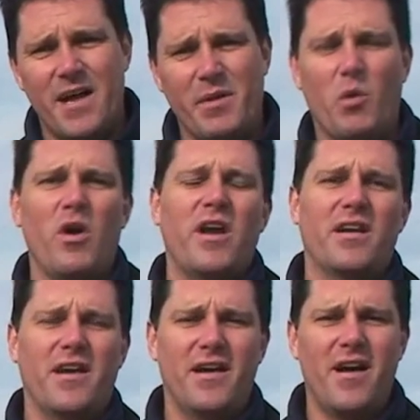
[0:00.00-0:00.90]
I've been
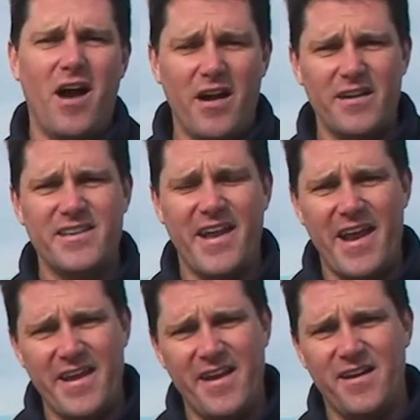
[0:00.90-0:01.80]
working hard
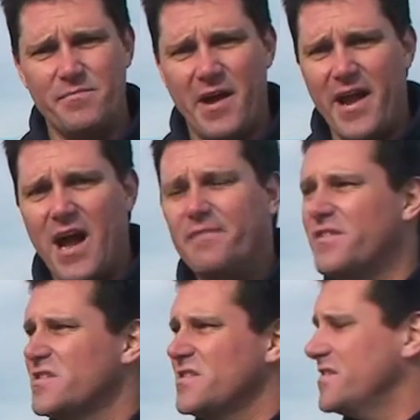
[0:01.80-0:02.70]
today here at my
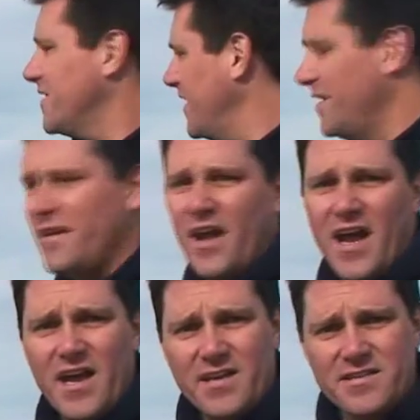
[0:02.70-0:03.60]
office
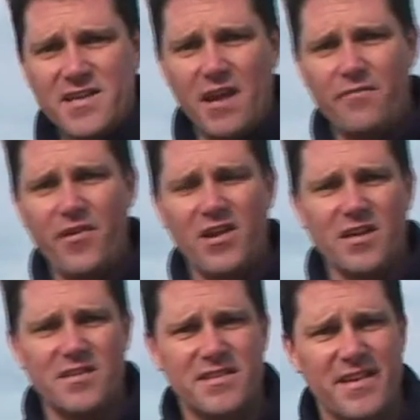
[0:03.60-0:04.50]
in St.
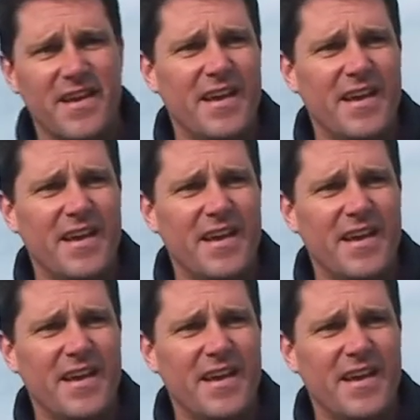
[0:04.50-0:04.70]
Felix.